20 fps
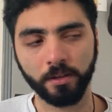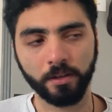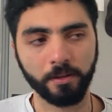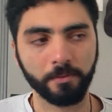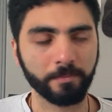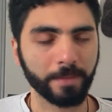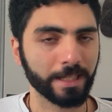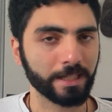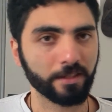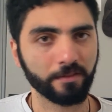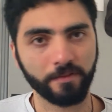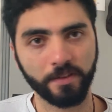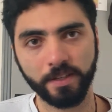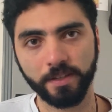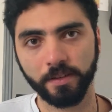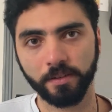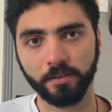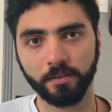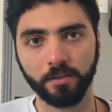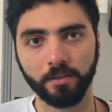
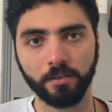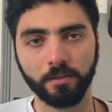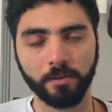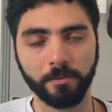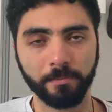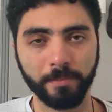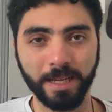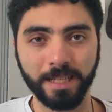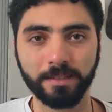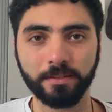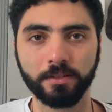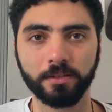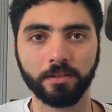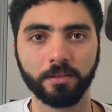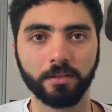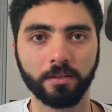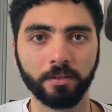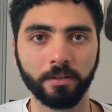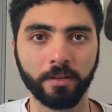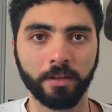metaphysical,
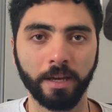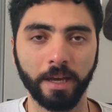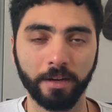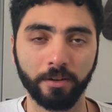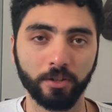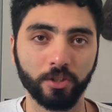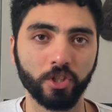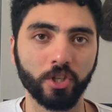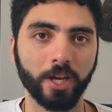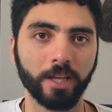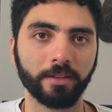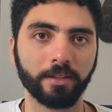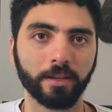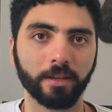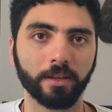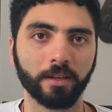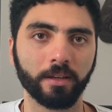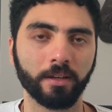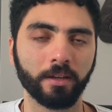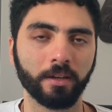mental,
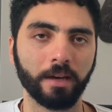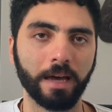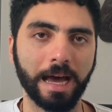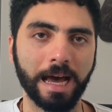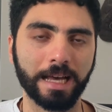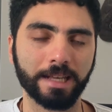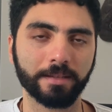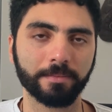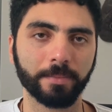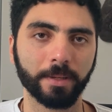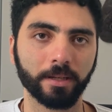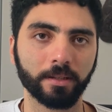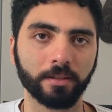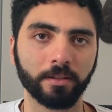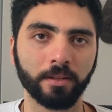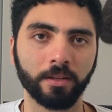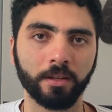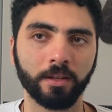energetic aspect,